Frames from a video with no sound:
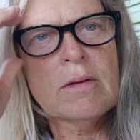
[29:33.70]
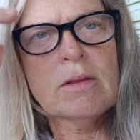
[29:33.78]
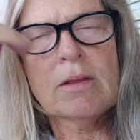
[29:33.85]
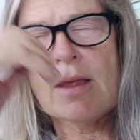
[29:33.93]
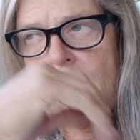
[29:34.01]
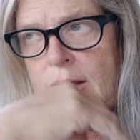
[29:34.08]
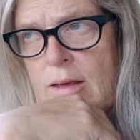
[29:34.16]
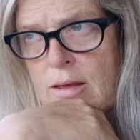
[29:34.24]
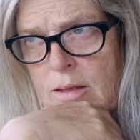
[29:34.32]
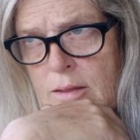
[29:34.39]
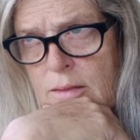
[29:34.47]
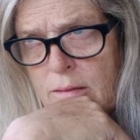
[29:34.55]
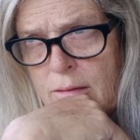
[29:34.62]
like
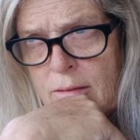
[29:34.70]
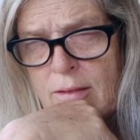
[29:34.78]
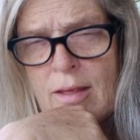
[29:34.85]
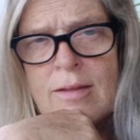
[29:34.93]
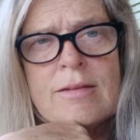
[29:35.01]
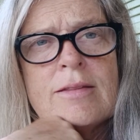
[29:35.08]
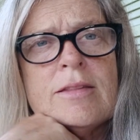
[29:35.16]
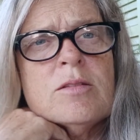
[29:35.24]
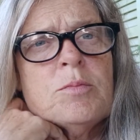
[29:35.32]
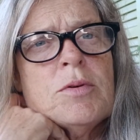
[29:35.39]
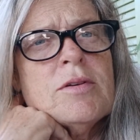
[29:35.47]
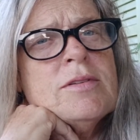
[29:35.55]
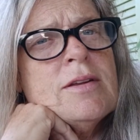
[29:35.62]
the things that this
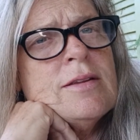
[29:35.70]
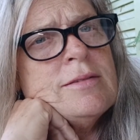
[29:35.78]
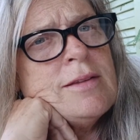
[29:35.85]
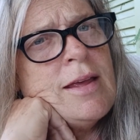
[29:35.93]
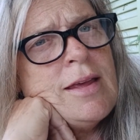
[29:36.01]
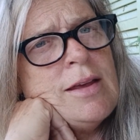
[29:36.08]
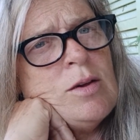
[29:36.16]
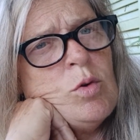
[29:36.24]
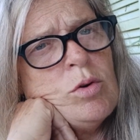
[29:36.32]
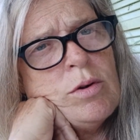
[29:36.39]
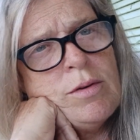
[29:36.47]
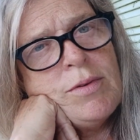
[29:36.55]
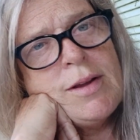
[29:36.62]
person is saying?
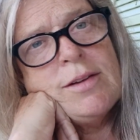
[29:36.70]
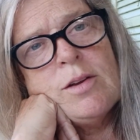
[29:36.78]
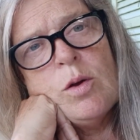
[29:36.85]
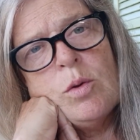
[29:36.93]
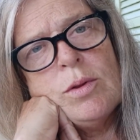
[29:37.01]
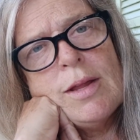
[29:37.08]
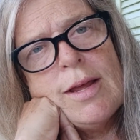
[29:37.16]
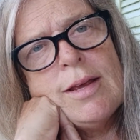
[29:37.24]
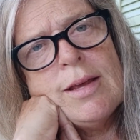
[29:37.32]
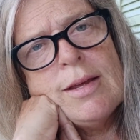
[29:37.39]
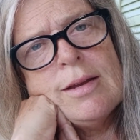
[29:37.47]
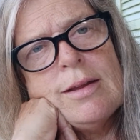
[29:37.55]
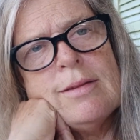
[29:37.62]
Or if I don't like
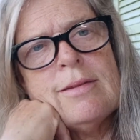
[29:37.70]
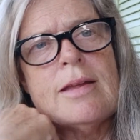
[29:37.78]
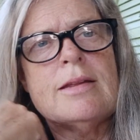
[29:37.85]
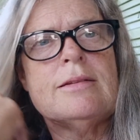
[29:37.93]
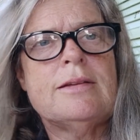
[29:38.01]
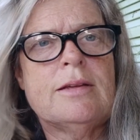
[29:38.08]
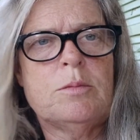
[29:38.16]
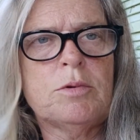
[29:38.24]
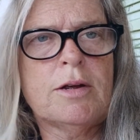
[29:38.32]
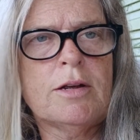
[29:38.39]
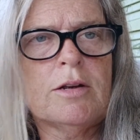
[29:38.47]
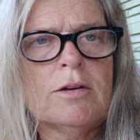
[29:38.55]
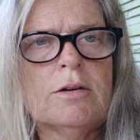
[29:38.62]
it, is that a deal
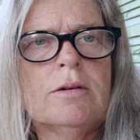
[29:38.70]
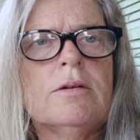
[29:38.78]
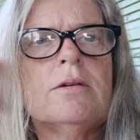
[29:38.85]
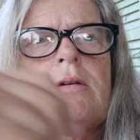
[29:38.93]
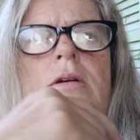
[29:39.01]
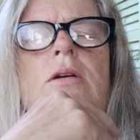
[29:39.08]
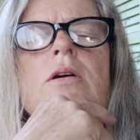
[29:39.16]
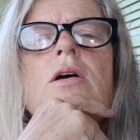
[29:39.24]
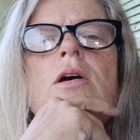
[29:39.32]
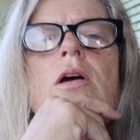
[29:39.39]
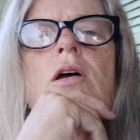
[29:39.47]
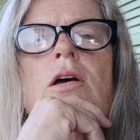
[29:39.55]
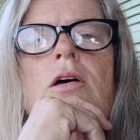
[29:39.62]
breaker?
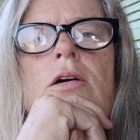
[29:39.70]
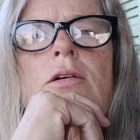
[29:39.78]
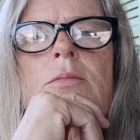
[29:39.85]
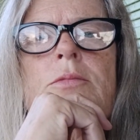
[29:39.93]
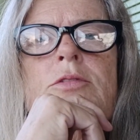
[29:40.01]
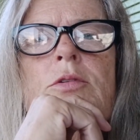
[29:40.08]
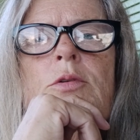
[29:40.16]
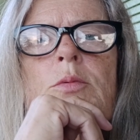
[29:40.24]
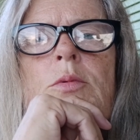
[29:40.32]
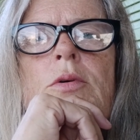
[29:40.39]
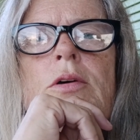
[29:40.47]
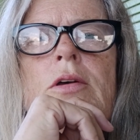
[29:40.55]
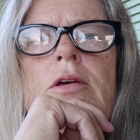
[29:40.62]

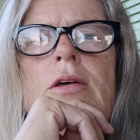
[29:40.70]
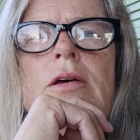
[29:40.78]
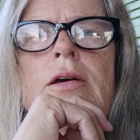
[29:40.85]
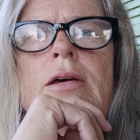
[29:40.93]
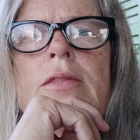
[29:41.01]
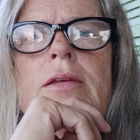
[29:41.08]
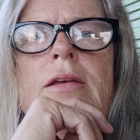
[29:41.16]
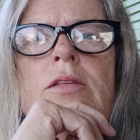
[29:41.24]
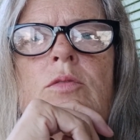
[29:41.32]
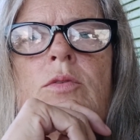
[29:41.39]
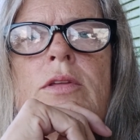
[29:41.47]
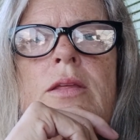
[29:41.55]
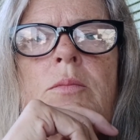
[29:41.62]
So I think
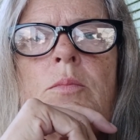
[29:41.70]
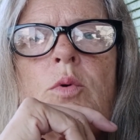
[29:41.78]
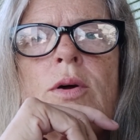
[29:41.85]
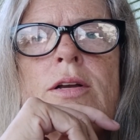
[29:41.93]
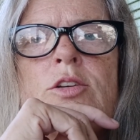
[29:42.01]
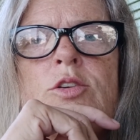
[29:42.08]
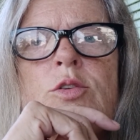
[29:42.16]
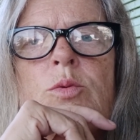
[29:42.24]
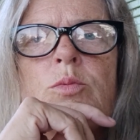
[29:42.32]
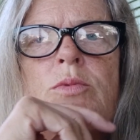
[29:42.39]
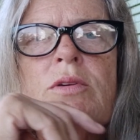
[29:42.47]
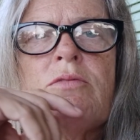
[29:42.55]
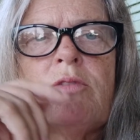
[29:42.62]
it's really important to
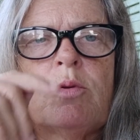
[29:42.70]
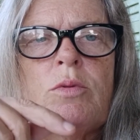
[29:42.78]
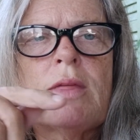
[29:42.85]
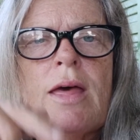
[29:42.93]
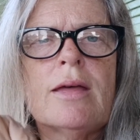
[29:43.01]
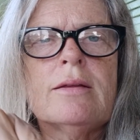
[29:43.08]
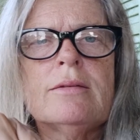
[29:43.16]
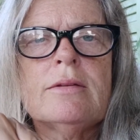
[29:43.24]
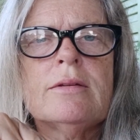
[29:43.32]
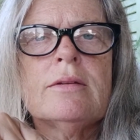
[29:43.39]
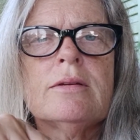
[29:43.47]
review that.